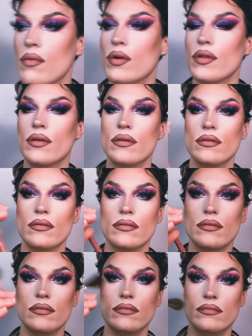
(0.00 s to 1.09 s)

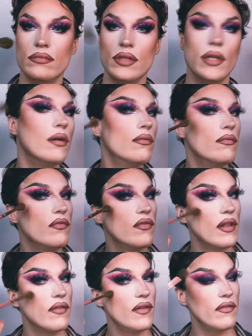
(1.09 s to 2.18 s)
little, you know,
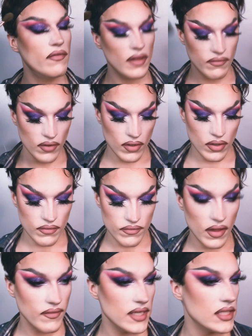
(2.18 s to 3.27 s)
fluffy fluffer
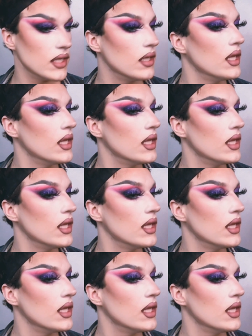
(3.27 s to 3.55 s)
Fluffington.